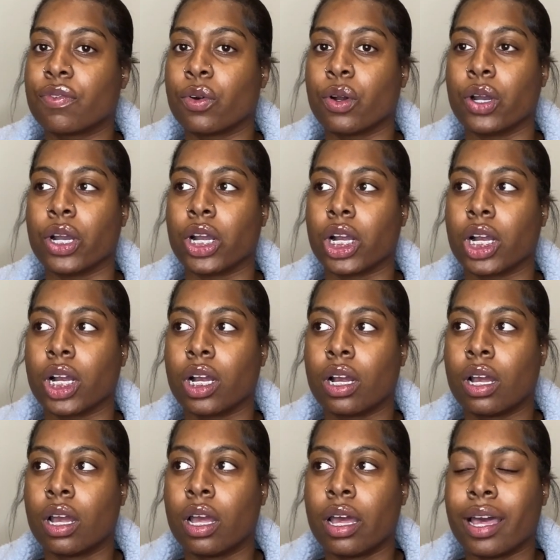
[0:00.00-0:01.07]
For
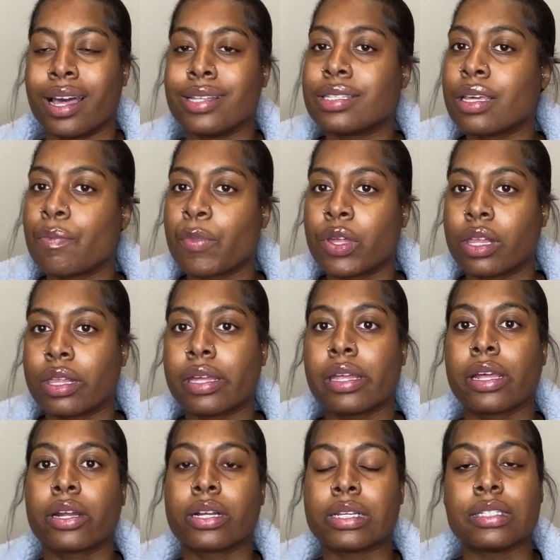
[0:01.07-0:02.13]
a 10
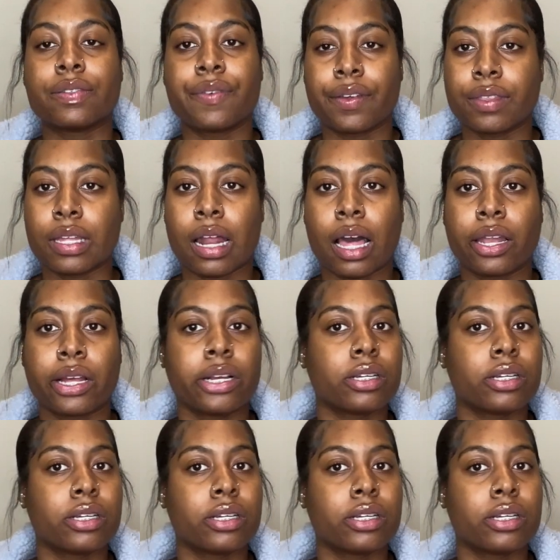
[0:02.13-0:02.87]
milliliter is $50.